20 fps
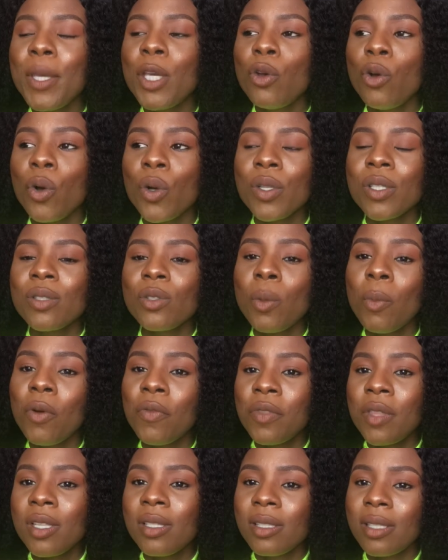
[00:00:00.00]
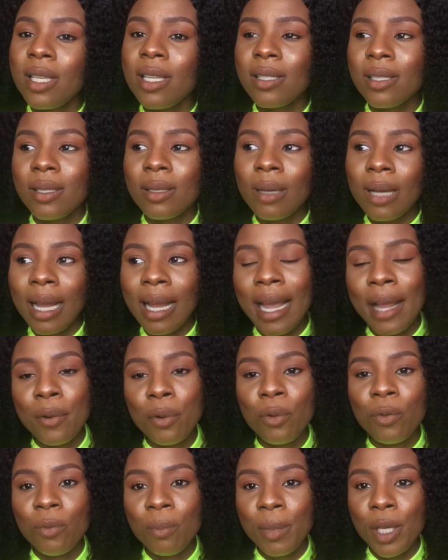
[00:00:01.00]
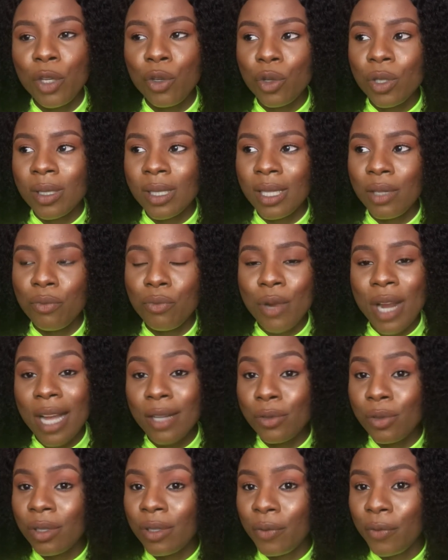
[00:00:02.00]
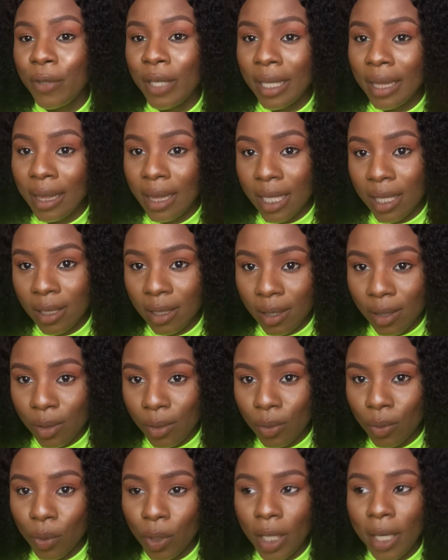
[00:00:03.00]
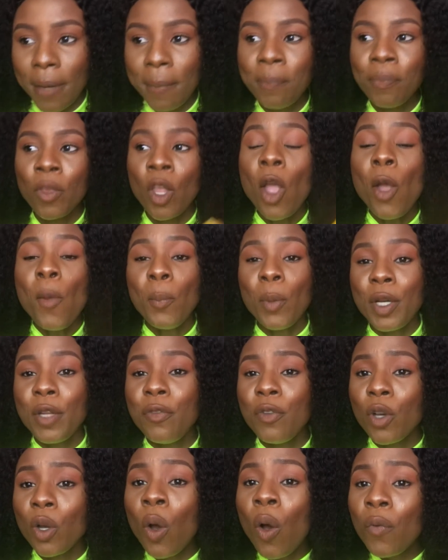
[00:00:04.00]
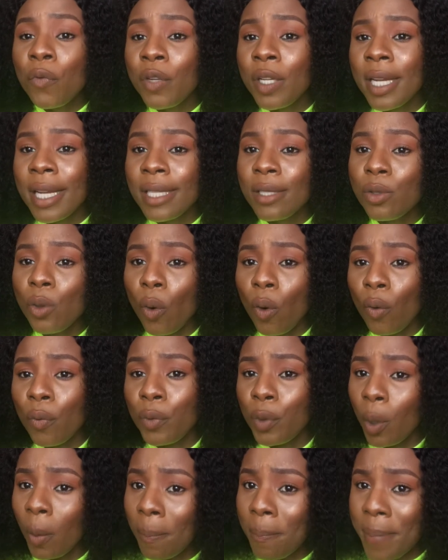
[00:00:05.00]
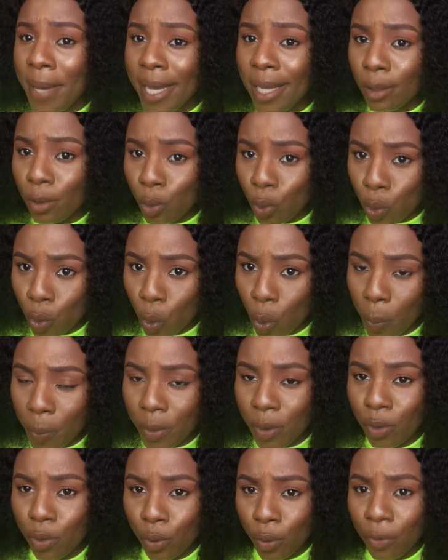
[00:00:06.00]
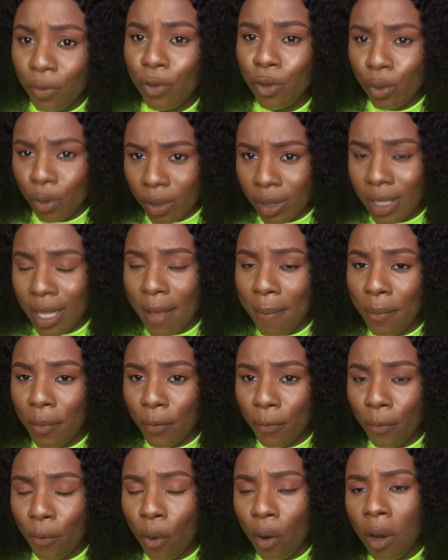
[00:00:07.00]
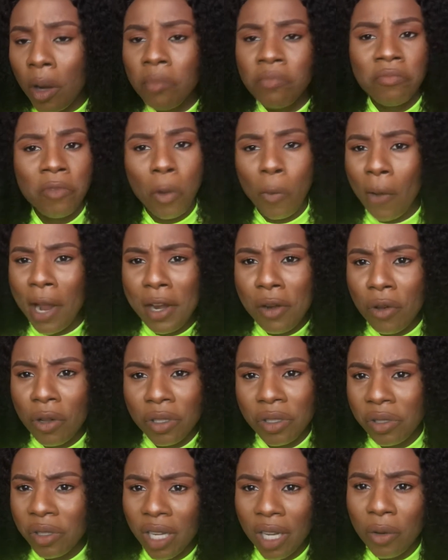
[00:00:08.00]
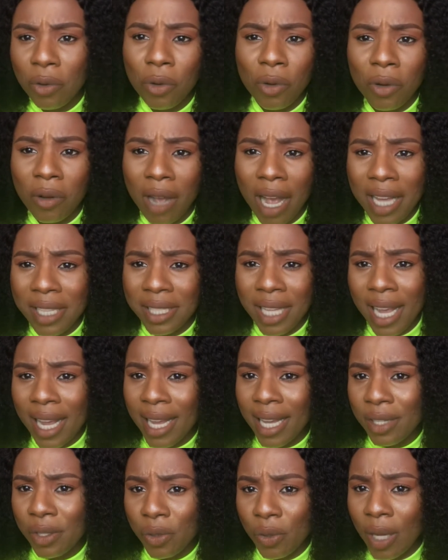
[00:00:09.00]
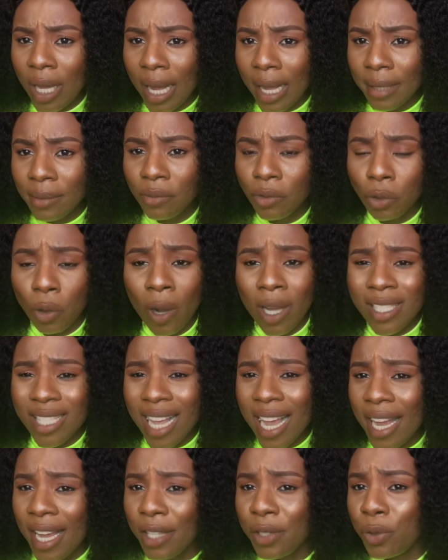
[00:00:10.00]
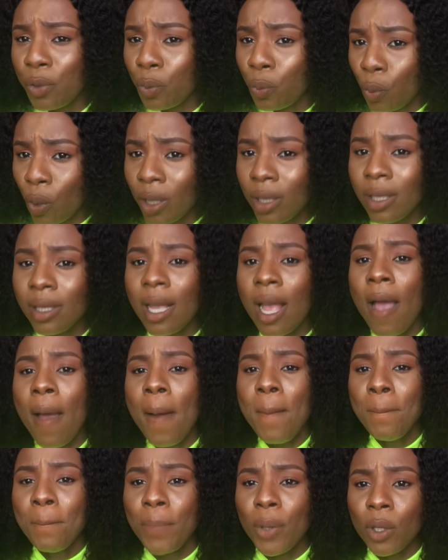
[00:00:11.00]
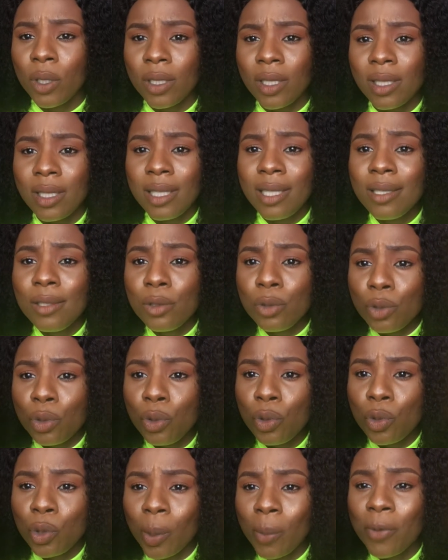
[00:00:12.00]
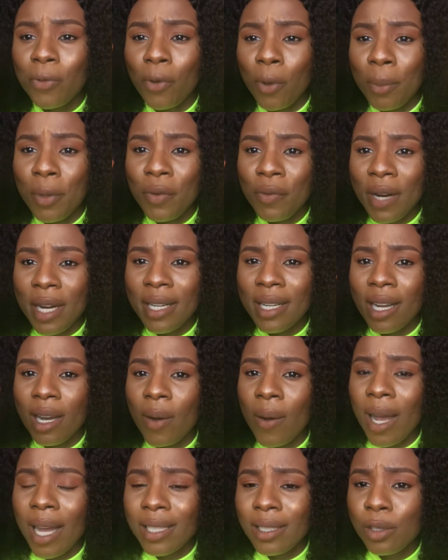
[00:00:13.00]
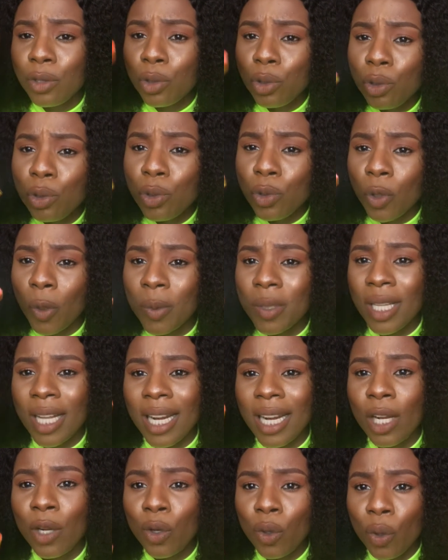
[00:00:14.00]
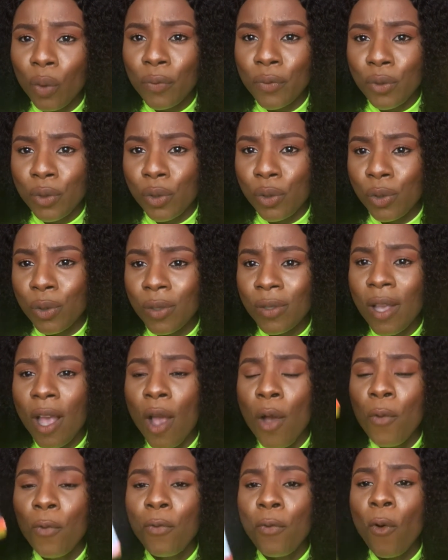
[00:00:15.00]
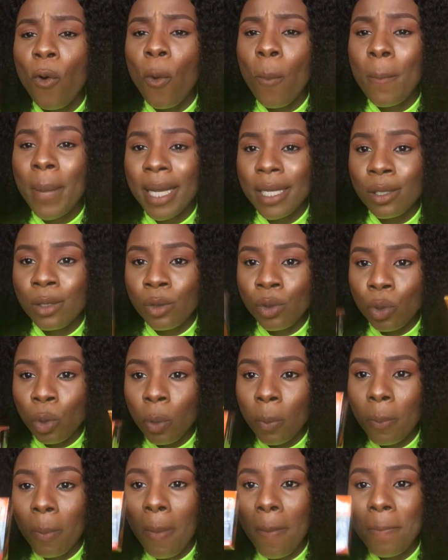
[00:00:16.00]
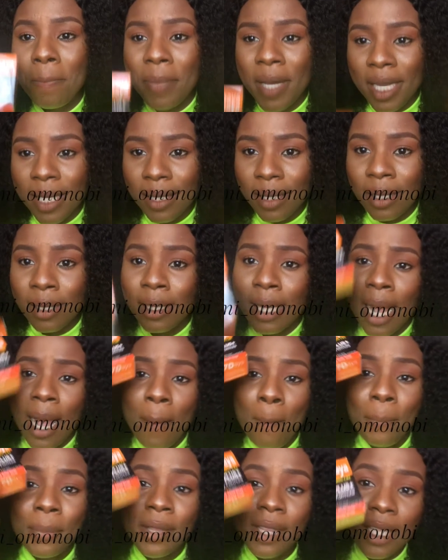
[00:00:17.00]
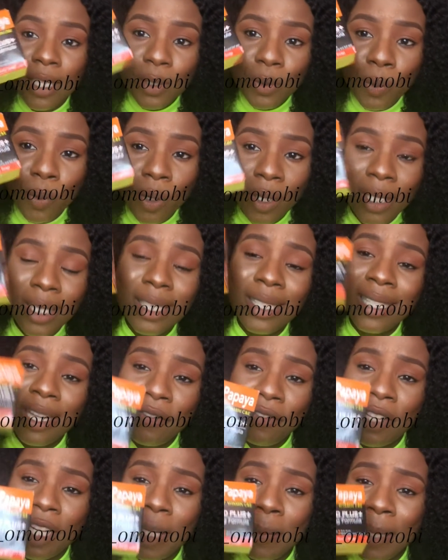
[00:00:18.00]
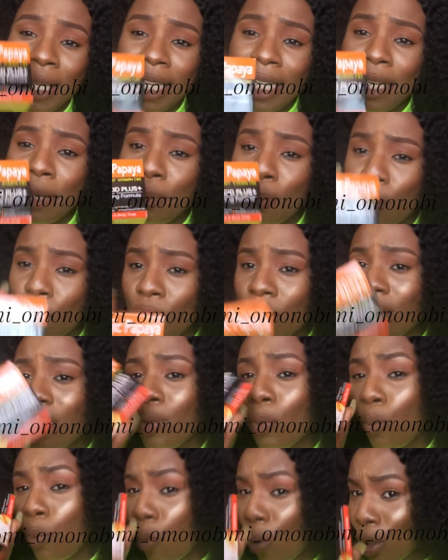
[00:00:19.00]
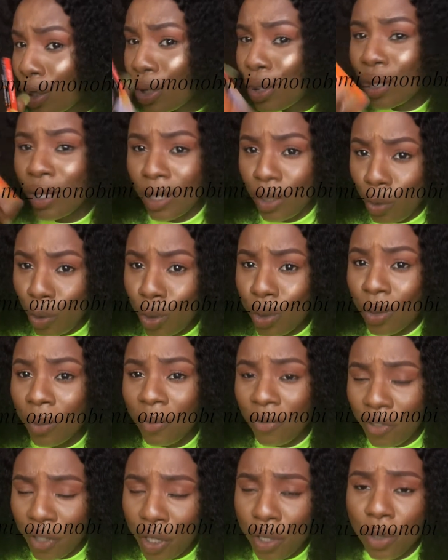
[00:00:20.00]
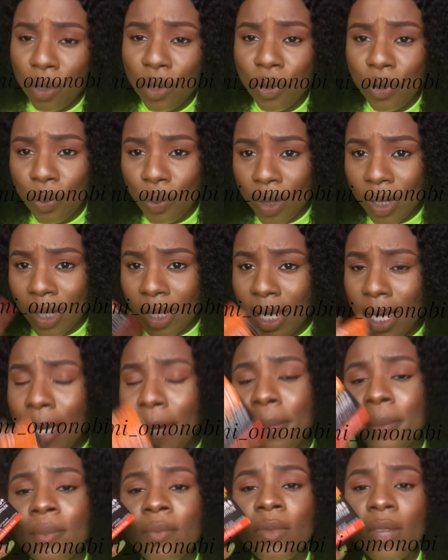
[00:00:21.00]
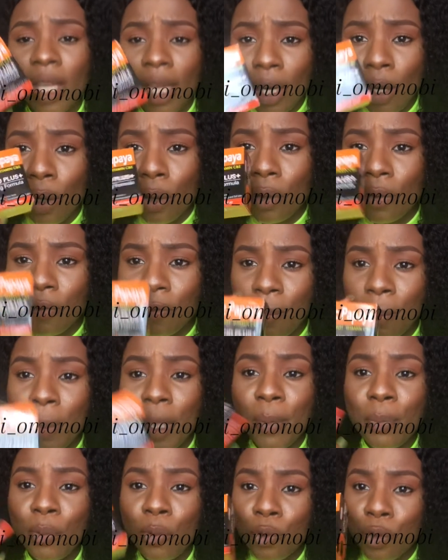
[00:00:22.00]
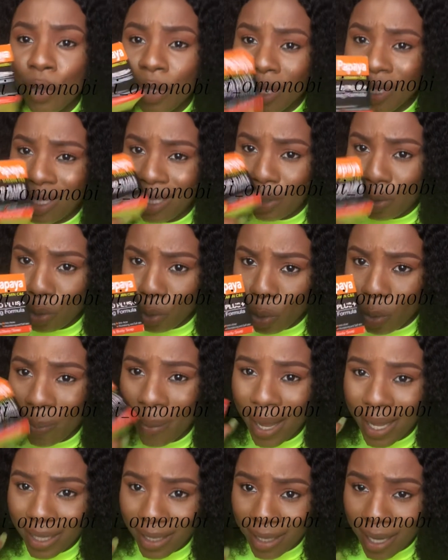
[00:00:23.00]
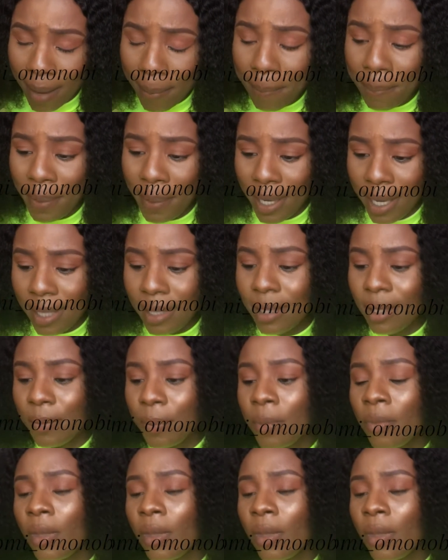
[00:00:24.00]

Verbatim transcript: because some of these things kind of make your skin react to different things okay but if you're confident of your base soaps, you've used them before, why not? You can go as high as you can or as high as you want. But these two soaps for me right now are the two soaps that I love to use for my soap base. This one is definitely making a buzz. Watch YouTube videos, you will see a lot of people using this soap as their base.